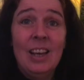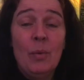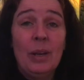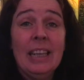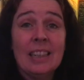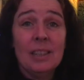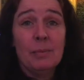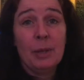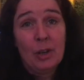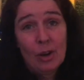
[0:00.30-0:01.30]
We need it
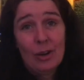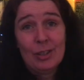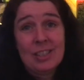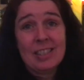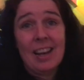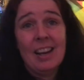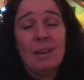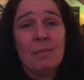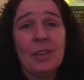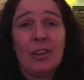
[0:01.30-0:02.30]
because
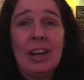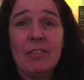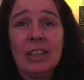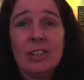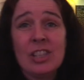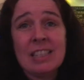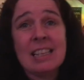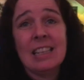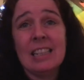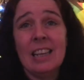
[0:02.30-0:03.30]
the creative industries in the
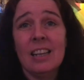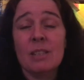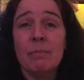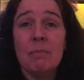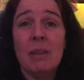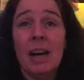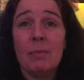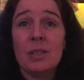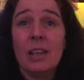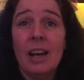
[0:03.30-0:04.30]
city hasn't been
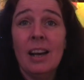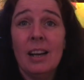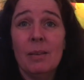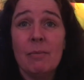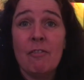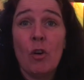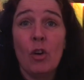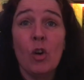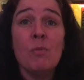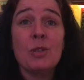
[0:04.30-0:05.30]
mapped for
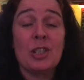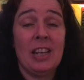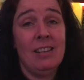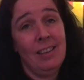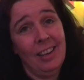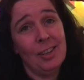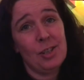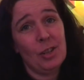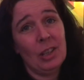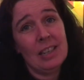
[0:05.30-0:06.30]
almost 10 years.
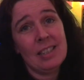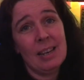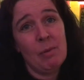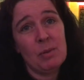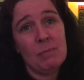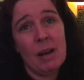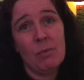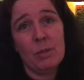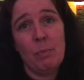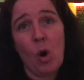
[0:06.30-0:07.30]
So the last time it was mapped
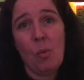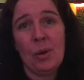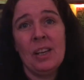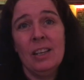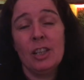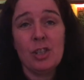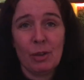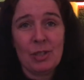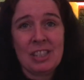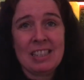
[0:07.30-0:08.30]
was Bob
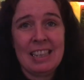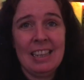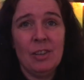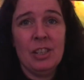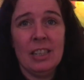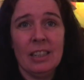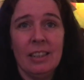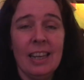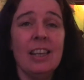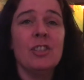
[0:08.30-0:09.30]
Consultancy, who did it
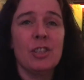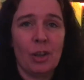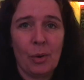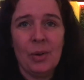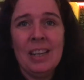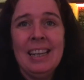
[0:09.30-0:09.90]
ages ago.